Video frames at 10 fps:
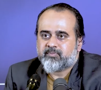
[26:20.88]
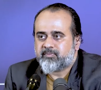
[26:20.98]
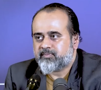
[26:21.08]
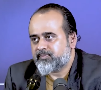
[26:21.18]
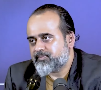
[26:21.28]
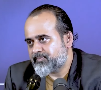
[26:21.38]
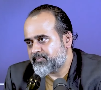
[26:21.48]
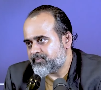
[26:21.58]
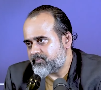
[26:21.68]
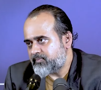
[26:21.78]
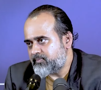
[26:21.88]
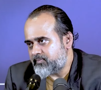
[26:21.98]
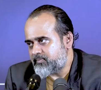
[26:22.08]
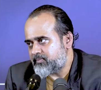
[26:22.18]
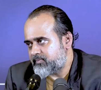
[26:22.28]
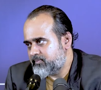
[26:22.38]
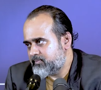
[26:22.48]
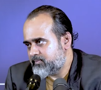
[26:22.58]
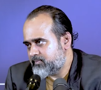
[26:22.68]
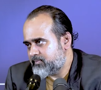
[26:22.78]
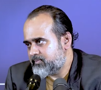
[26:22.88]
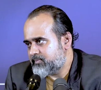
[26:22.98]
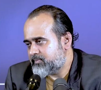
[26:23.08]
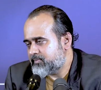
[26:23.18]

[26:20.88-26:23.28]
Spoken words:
No one is speaking in this clip.